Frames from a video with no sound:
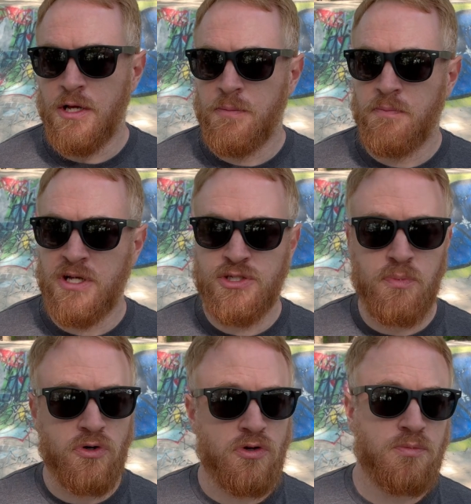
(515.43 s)
men's
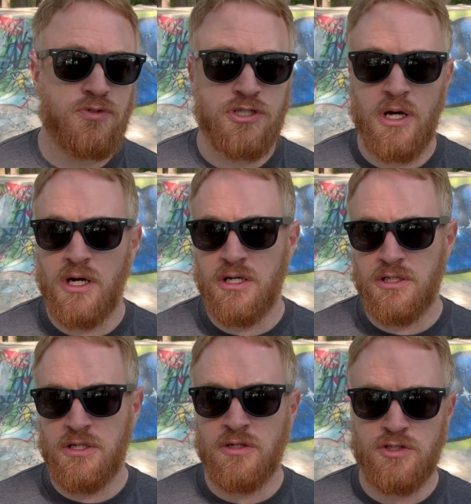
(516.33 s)
support groups
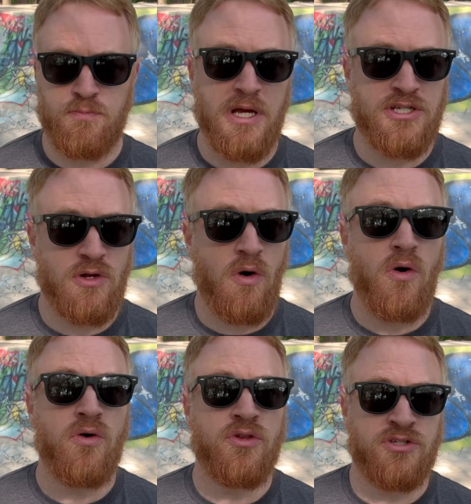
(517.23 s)
space
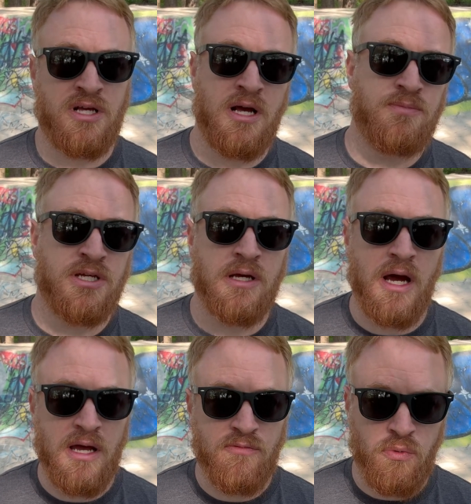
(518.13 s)
all the time saying,
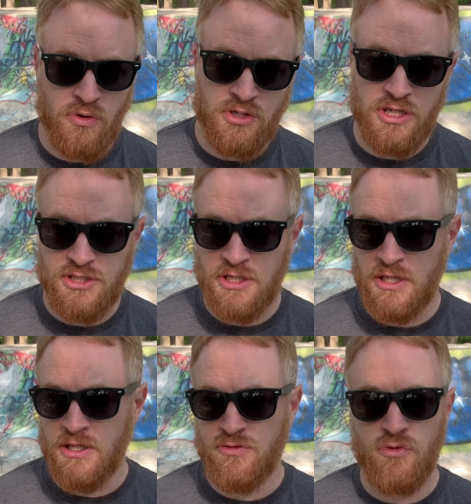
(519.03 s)
I have porn addiction
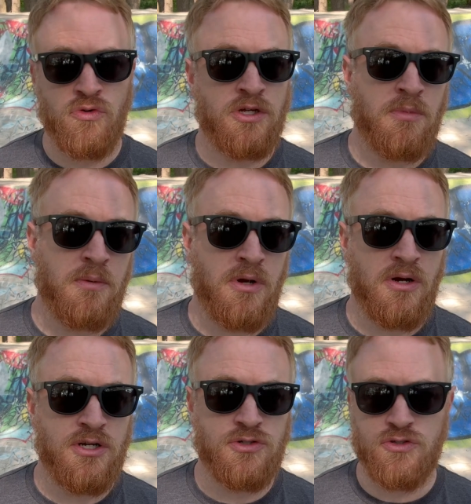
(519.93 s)
and it's ruining my
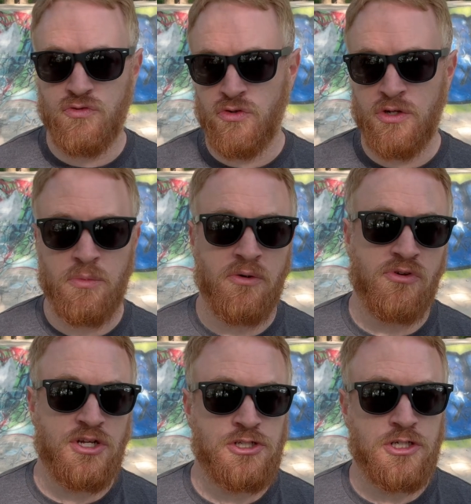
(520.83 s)
marriage, or it's ruining my
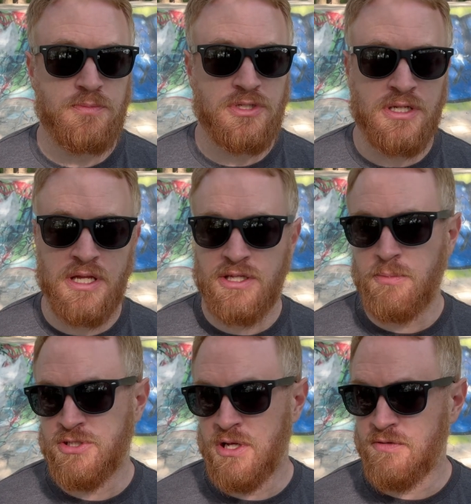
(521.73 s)
relationships, and that type
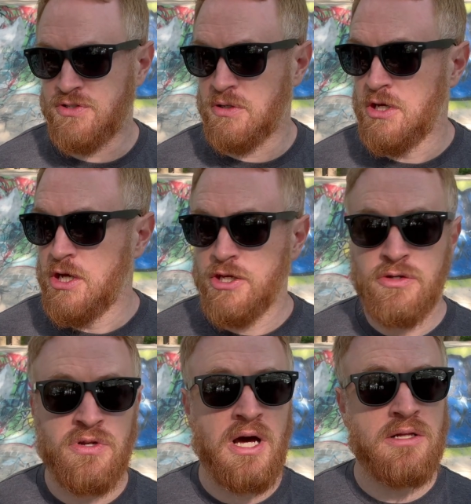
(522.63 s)
of stuff. So
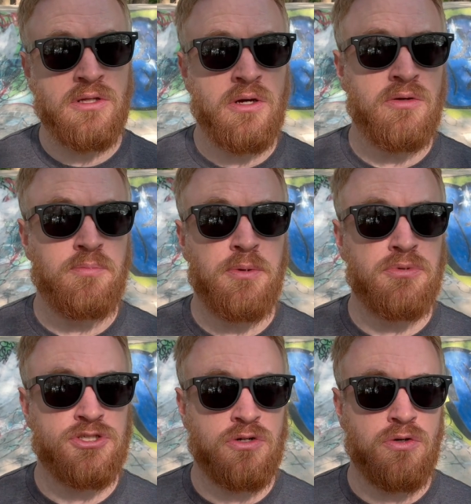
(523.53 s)
you're not alone.
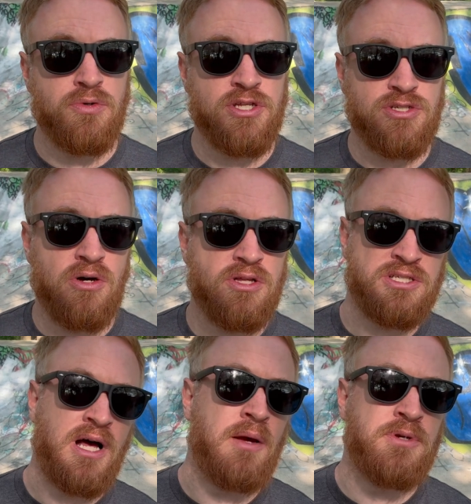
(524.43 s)
People struggle with this all the
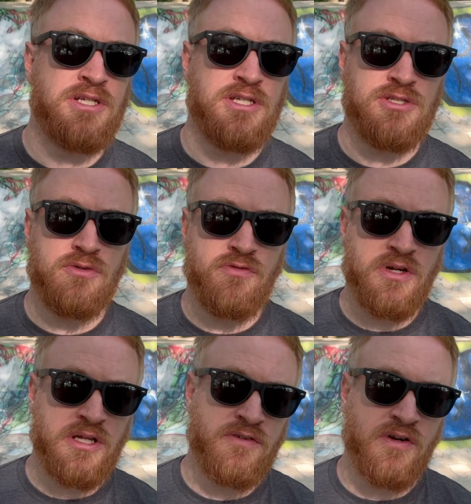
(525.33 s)
time because it's so
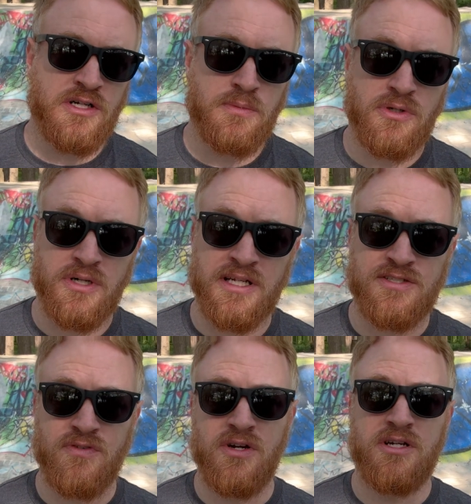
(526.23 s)
freely available and
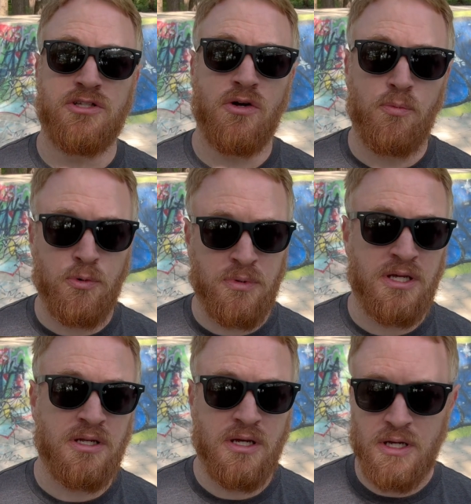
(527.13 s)
it's very
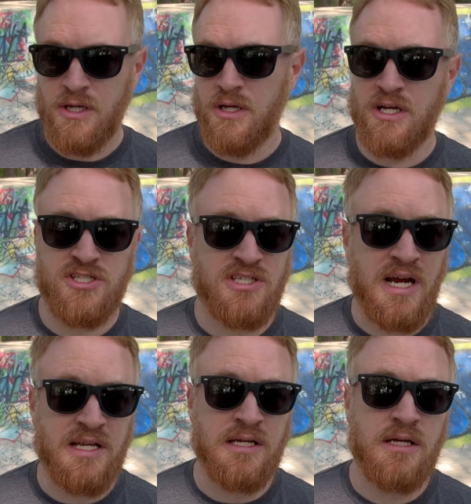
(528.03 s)
dopamine
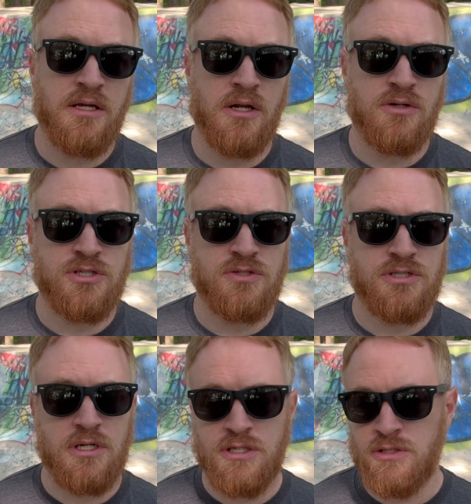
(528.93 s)
exciting, so
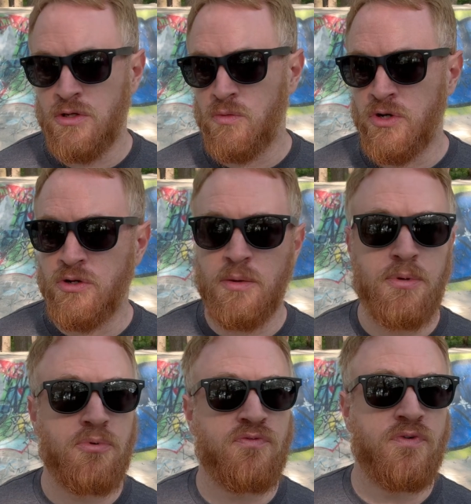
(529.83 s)
it's no wonder that
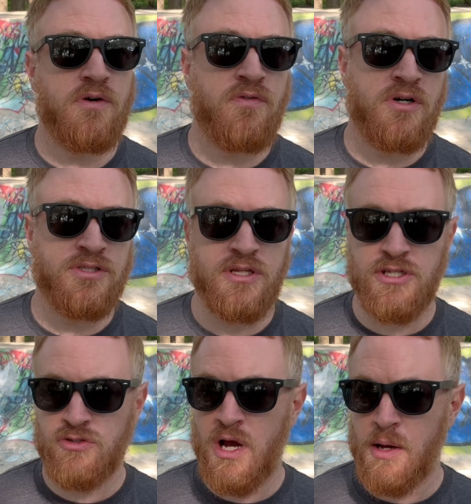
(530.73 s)
people fall into
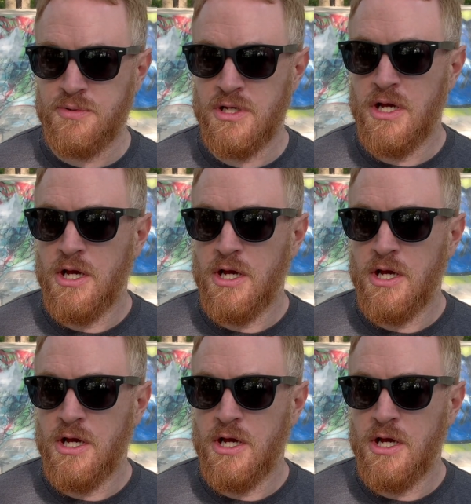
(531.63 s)
these traps.